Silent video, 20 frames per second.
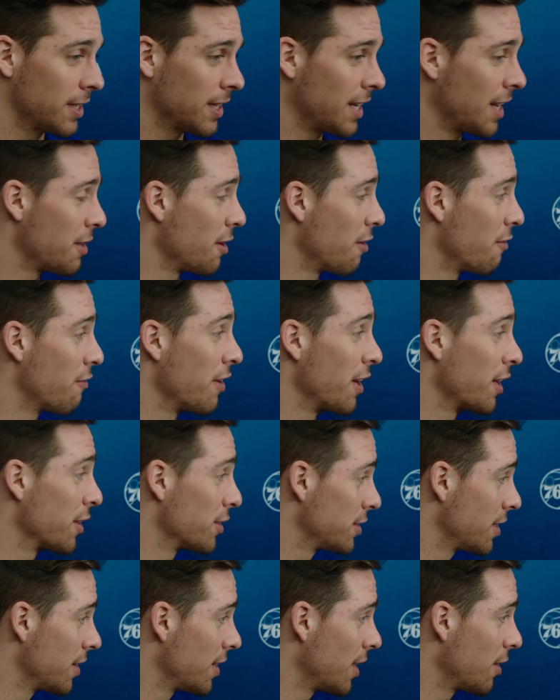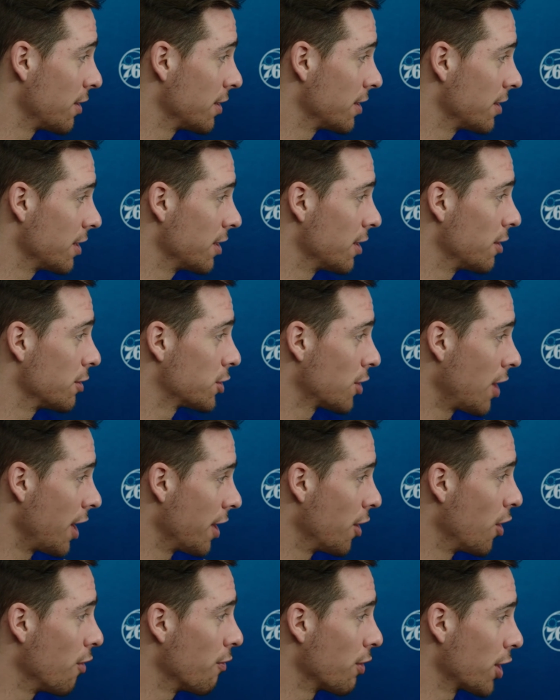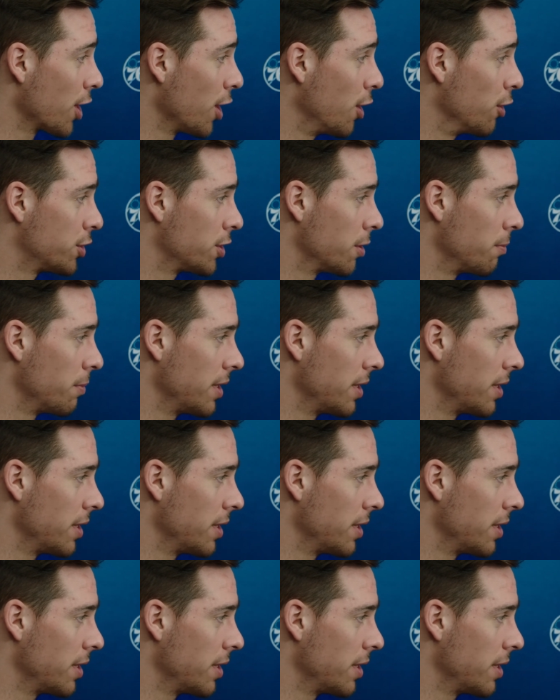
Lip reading: get their fingers in there and, try to overcoach them.